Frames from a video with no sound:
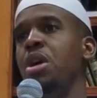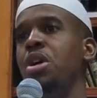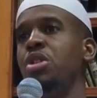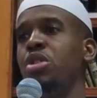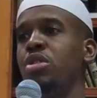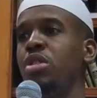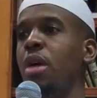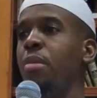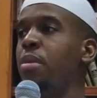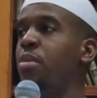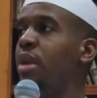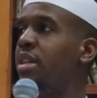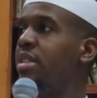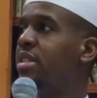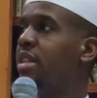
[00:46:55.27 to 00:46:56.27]
So some people,
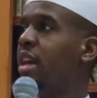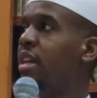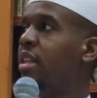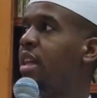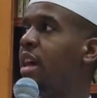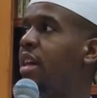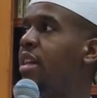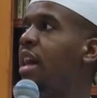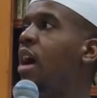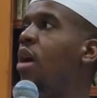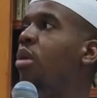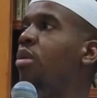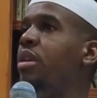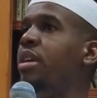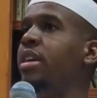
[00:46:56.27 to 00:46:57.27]
they say that not
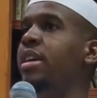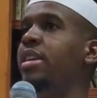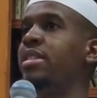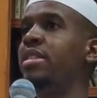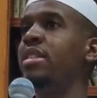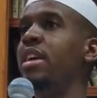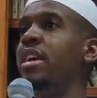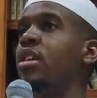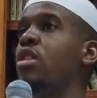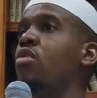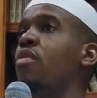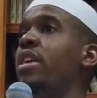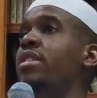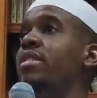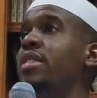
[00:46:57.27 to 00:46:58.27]
only is
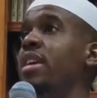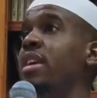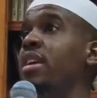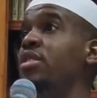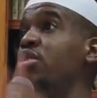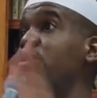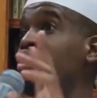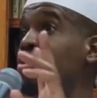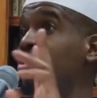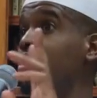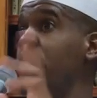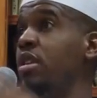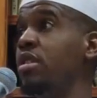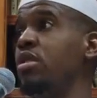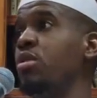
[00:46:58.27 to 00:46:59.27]
incorrect to say that it's the
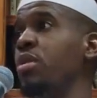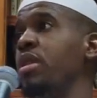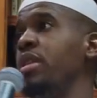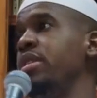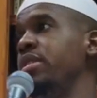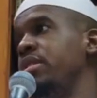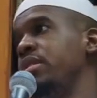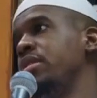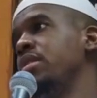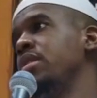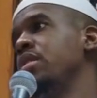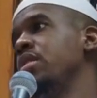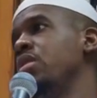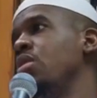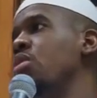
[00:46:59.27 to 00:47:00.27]
sunnah to wear this
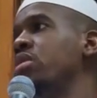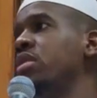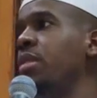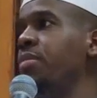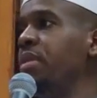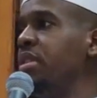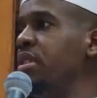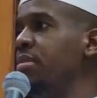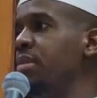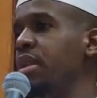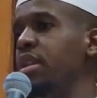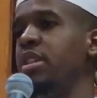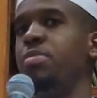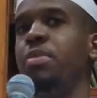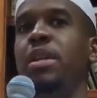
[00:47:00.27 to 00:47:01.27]
or something similar
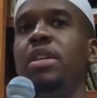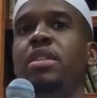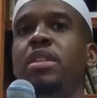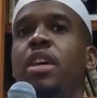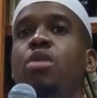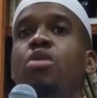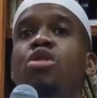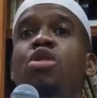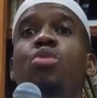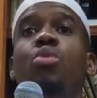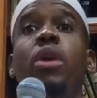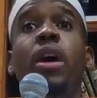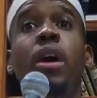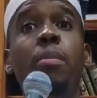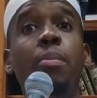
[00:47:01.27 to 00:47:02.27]
to this, but they say you should
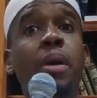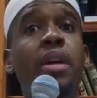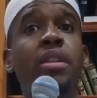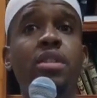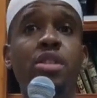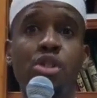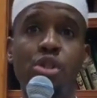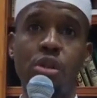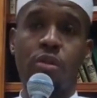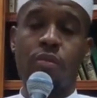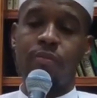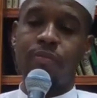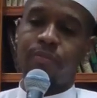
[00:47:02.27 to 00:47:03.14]
wear pants and a shirt.